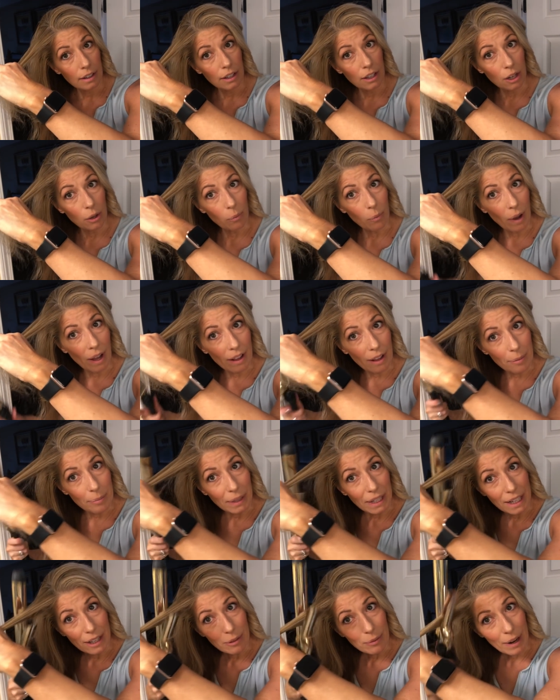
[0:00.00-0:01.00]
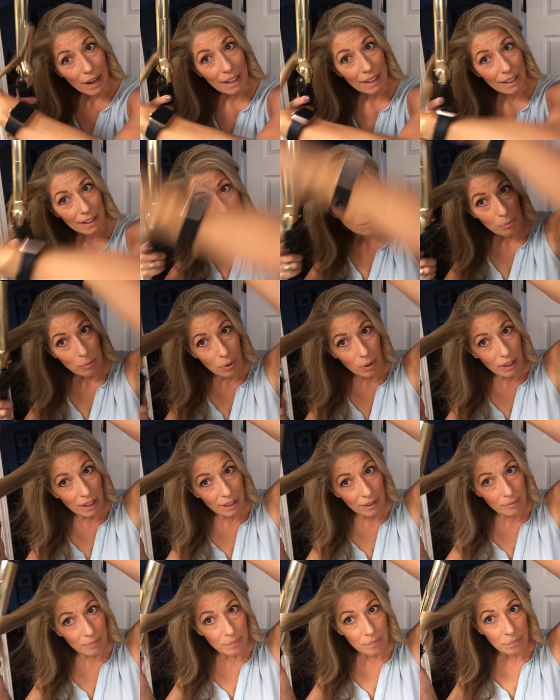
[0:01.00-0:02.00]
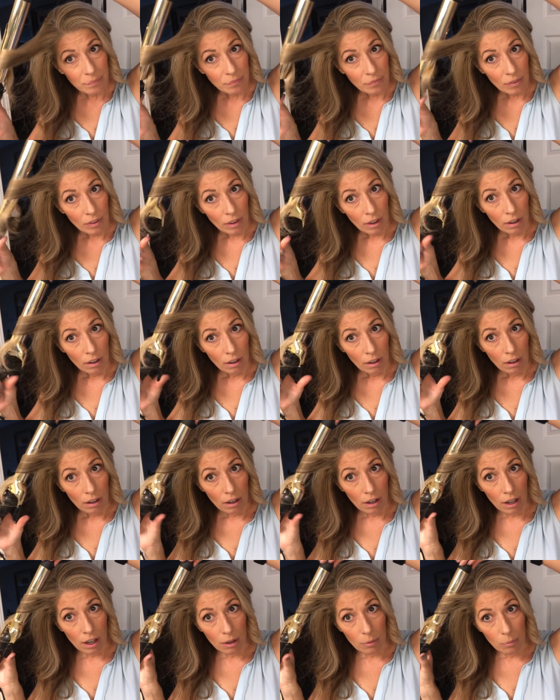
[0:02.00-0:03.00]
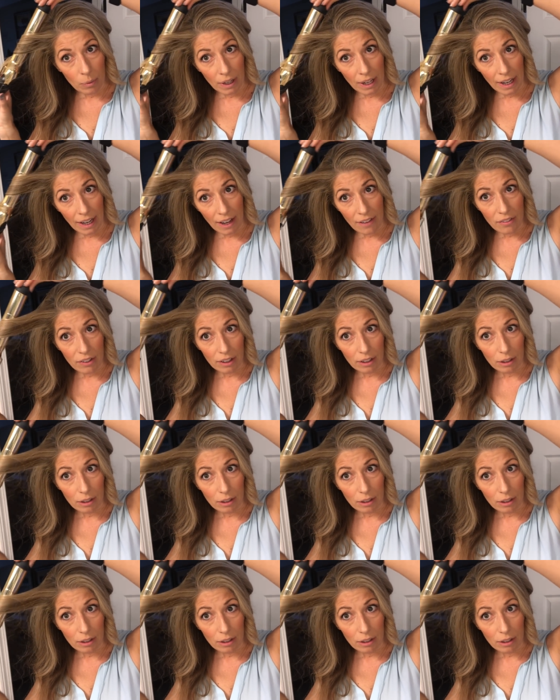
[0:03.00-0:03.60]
you know, while I'm getting ready in the morning, uh, when I have a